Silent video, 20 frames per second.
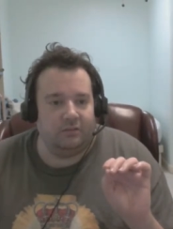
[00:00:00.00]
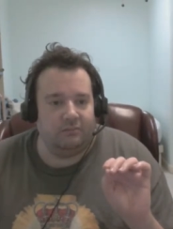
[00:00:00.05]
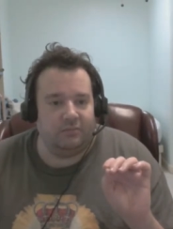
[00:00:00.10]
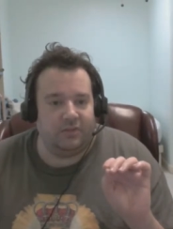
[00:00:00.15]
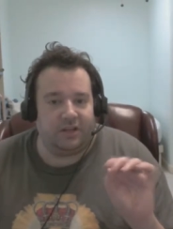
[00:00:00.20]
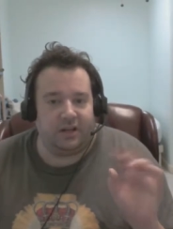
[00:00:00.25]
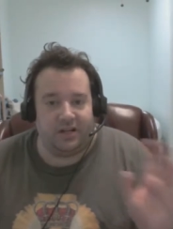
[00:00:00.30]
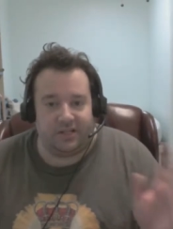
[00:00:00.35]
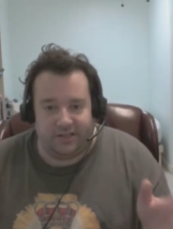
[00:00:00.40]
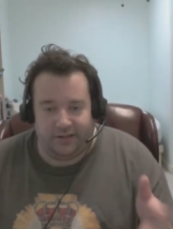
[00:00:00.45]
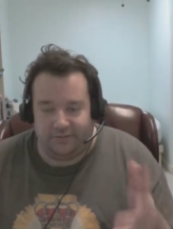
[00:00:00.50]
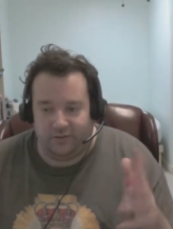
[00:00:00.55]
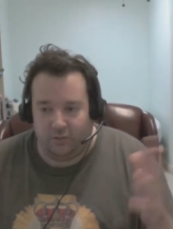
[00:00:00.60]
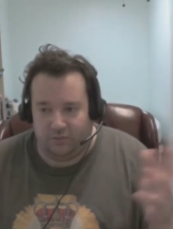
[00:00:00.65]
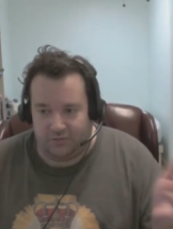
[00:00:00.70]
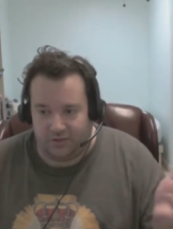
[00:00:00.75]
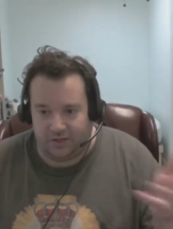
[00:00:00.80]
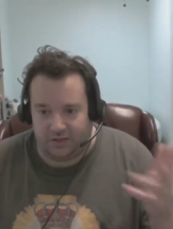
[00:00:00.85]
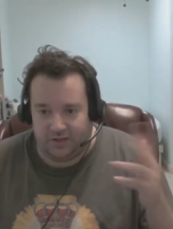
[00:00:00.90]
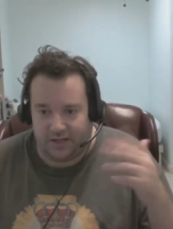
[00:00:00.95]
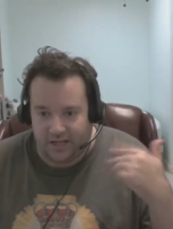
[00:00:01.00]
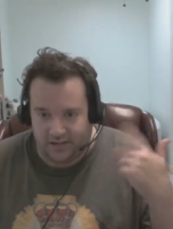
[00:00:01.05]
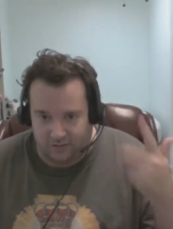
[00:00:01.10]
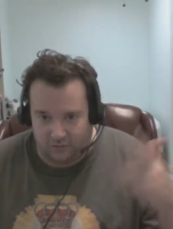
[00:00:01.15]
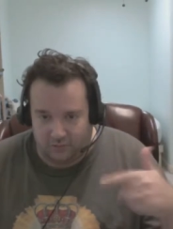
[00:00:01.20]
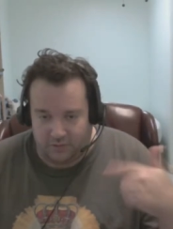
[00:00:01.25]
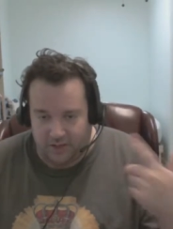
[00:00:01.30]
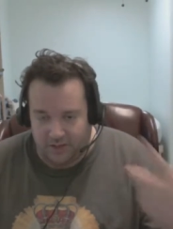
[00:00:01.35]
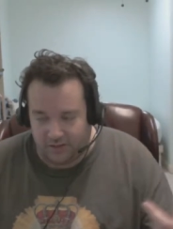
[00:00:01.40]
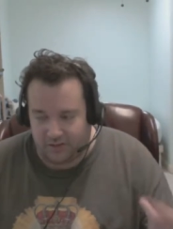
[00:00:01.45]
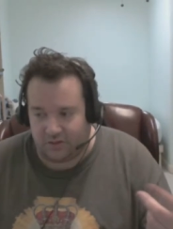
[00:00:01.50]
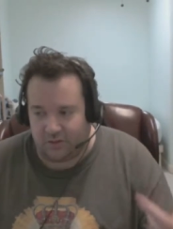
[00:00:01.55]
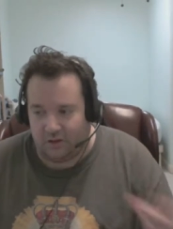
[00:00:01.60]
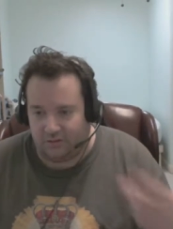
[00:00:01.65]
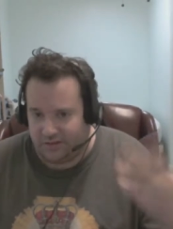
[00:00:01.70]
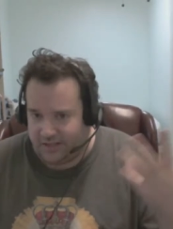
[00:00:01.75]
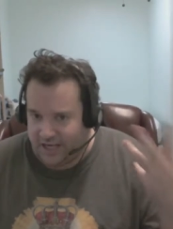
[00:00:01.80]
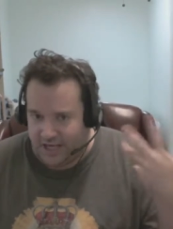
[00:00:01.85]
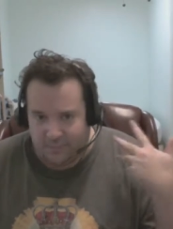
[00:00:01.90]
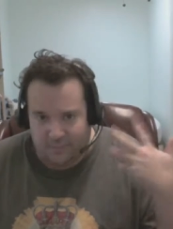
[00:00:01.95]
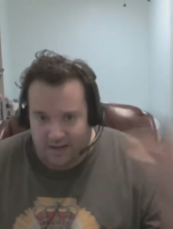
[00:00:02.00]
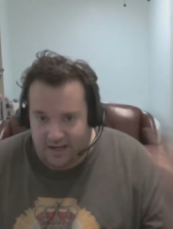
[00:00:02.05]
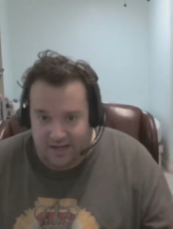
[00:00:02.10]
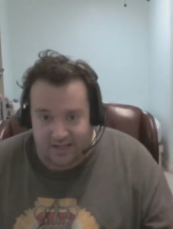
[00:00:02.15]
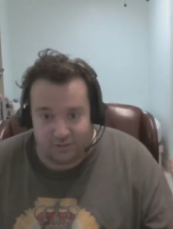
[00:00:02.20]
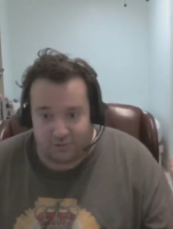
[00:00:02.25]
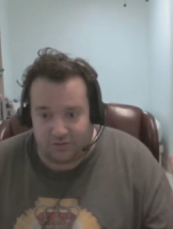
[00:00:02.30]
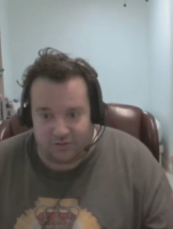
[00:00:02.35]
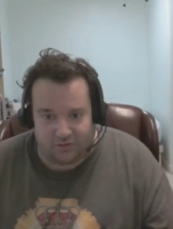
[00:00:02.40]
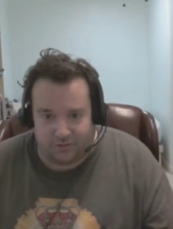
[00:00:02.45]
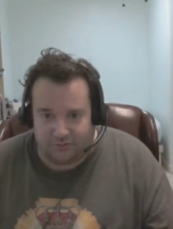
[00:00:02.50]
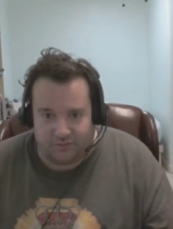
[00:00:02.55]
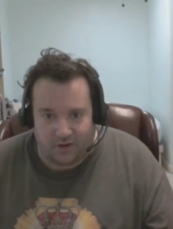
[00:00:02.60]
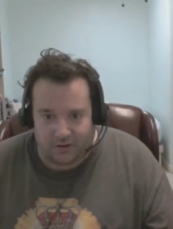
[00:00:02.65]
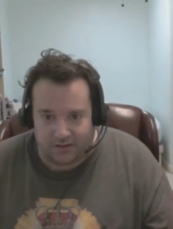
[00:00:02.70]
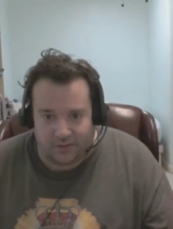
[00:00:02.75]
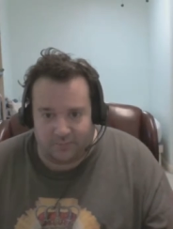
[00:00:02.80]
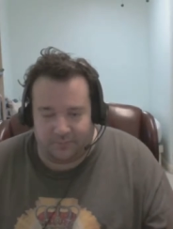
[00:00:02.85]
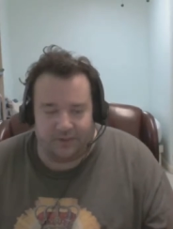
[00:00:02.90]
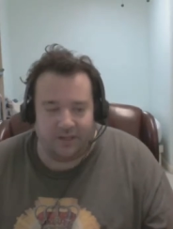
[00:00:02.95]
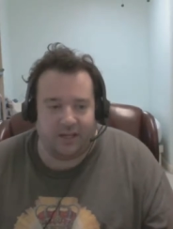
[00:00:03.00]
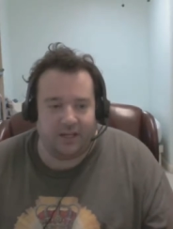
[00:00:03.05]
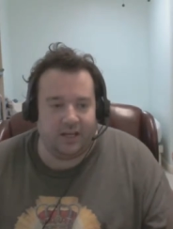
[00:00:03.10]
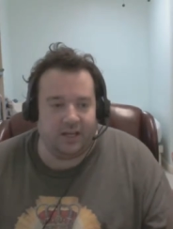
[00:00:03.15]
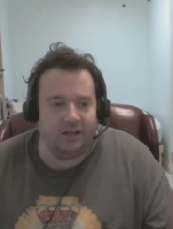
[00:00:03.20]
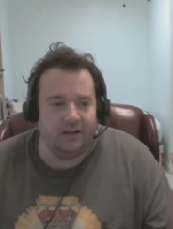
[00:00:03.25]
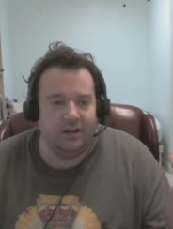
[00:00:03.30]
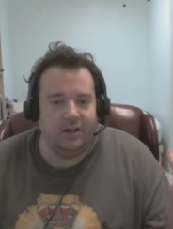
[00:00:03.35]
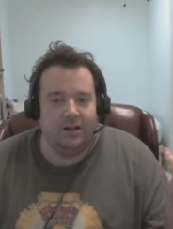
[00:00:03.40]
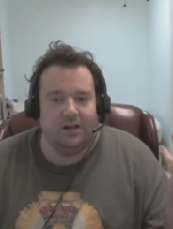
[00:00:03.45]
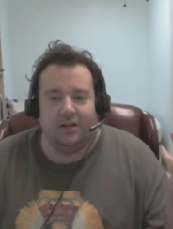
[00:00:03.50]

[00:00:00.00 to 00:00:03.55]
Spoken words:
because if you, just in case you reinstalled the game, I guess was their fucked up thinking,